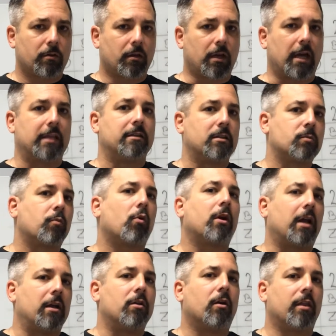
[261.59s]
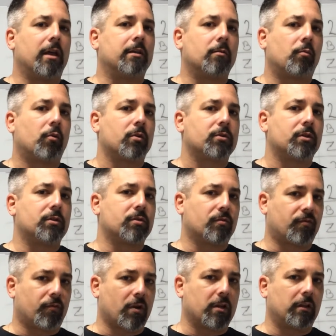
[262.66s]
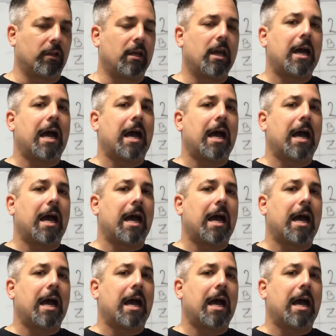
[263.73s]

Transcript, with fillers: Okay, at this point, I know that the person's a friendly.